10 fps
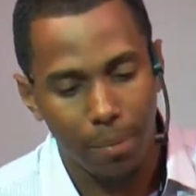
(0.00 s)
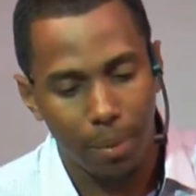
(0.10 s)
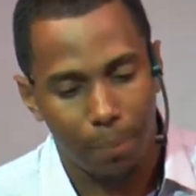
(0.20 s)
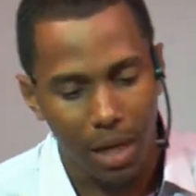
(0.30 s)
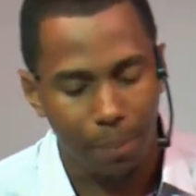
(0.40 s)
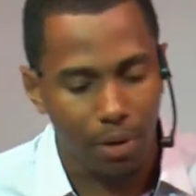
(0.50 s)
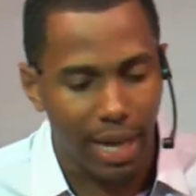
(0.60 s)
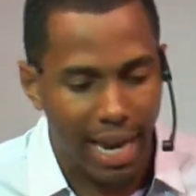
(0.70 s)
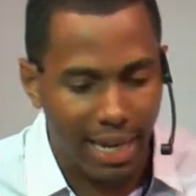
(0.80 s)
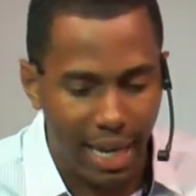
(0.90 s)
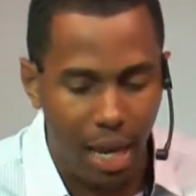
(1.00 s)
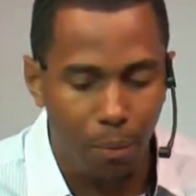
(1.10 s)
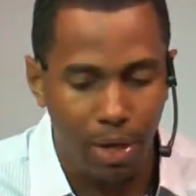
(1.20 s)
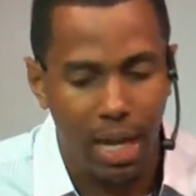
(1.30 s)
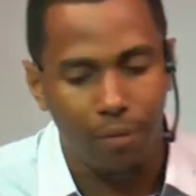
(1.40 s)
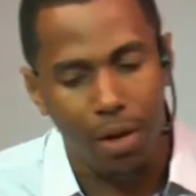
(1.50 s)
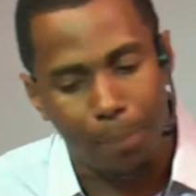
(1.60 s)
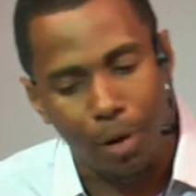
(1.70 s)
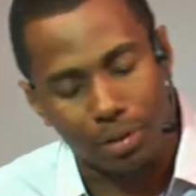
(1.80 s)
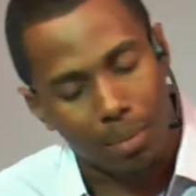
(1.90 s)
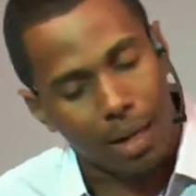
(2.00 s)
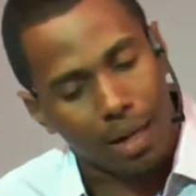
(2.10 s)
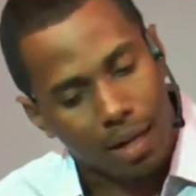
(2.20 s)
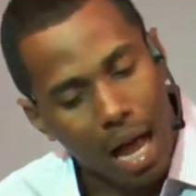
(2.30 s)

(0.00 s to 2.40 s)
But people can't get whenever a person make a